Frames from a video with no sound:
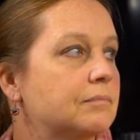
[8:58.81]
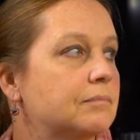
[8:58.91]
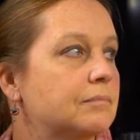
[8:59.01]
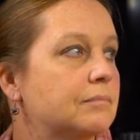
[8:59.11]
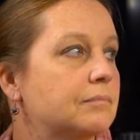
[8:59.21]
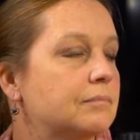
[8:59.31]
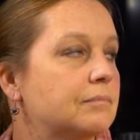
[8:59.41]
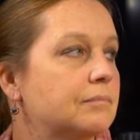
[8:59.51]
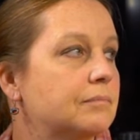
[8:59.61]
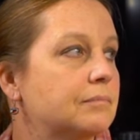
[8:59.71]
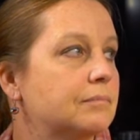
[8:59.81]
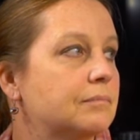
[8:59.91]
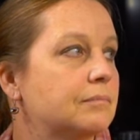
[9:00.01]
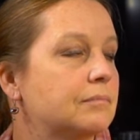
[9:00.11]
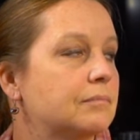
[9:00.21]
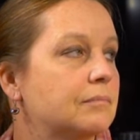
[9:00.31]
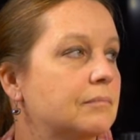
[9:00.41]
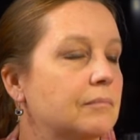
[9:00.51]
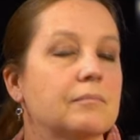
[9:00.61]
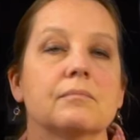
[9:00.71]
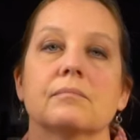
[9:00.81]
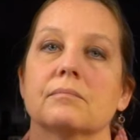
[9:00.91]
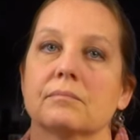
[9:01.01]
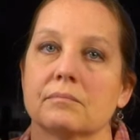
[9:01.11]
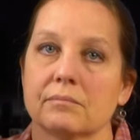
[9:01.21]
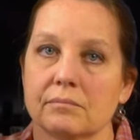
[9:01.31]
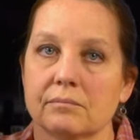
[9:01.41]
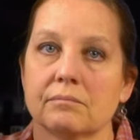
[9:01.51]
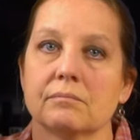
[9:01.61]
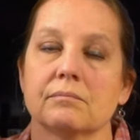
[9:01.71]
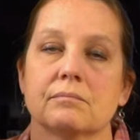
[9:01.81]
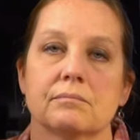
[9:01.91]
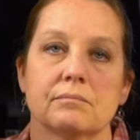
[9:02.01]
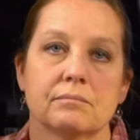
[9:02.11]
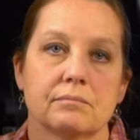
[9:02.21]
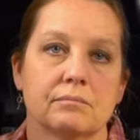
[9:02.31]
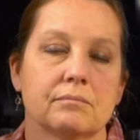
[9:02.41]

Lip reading: No words are spoken by the person on screen.